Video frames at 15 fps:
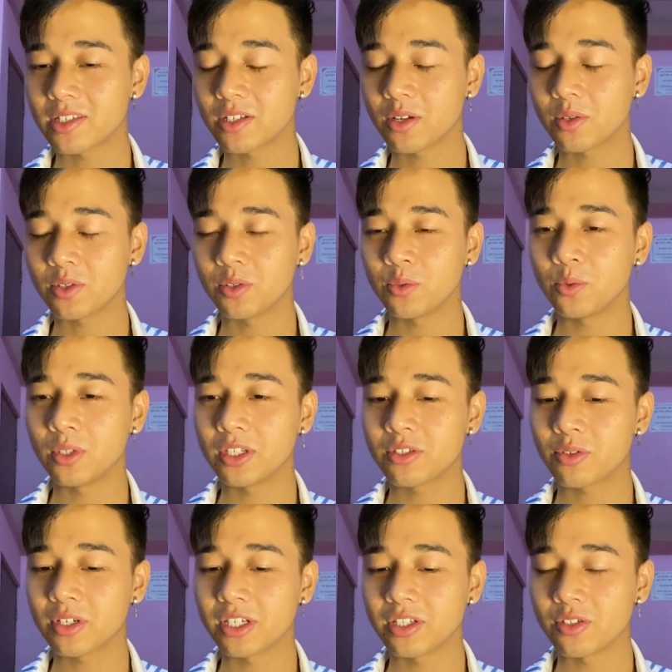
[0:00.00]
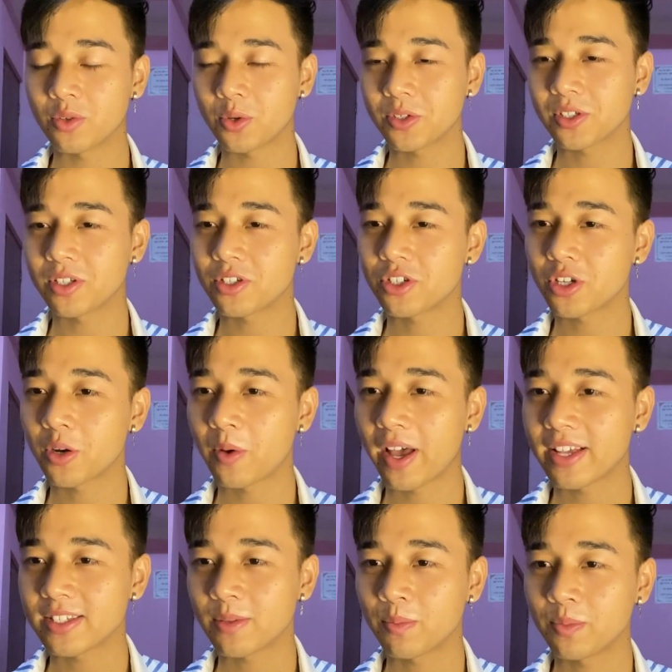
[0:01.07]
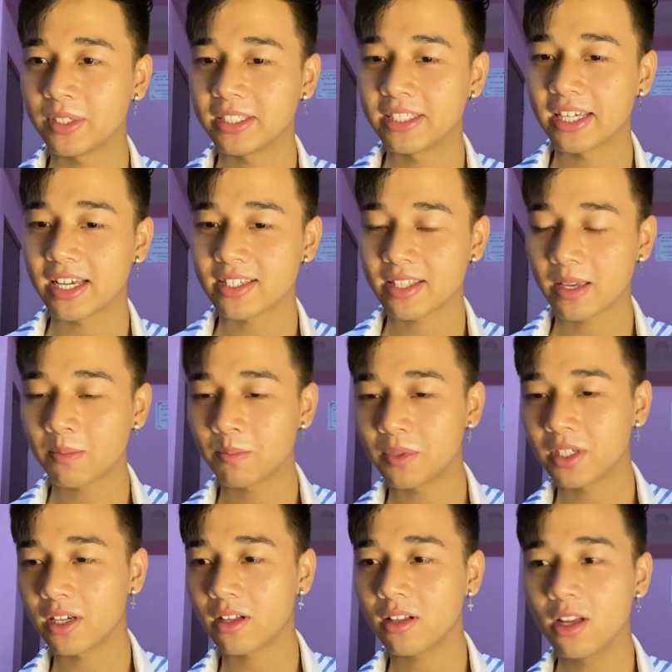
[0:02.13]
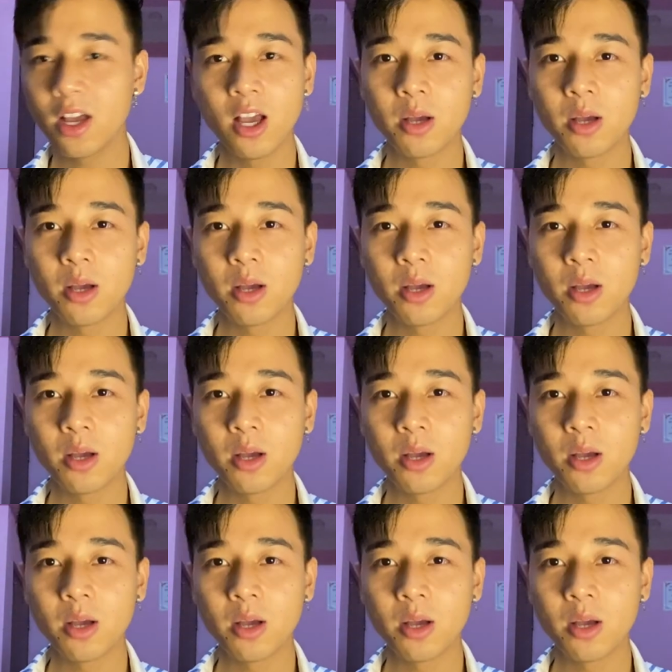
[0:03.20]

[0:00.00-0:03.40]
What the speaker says: you know, you literally endorsed the show as a BDSM BL,